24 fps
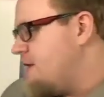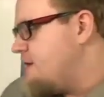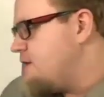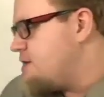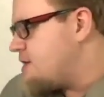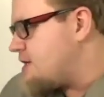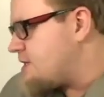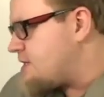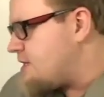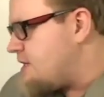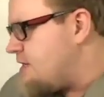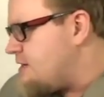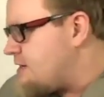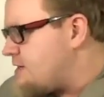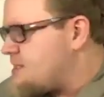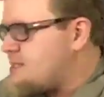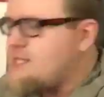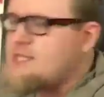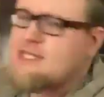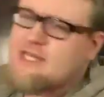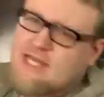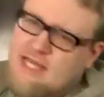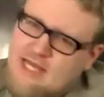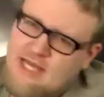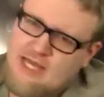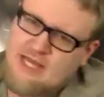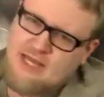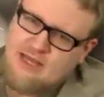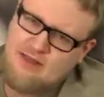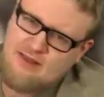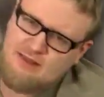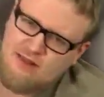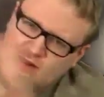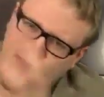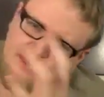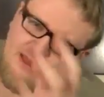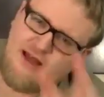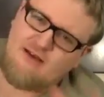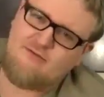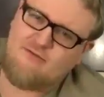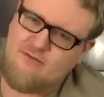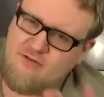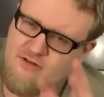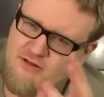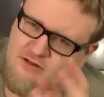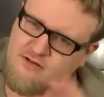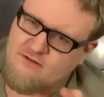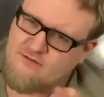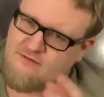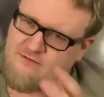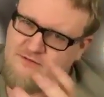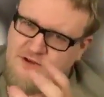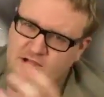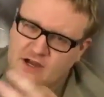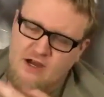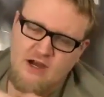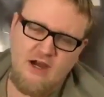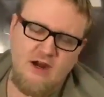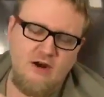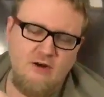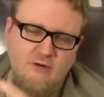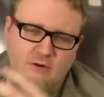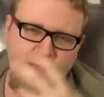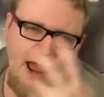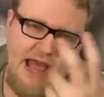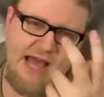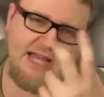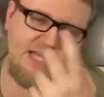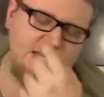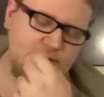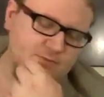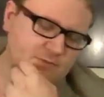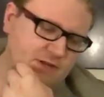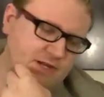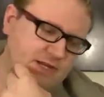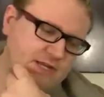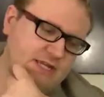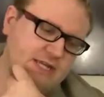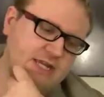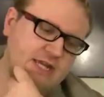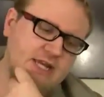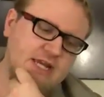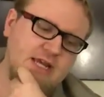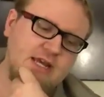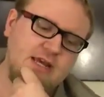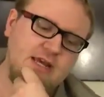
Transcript: just so you can see the level of harassment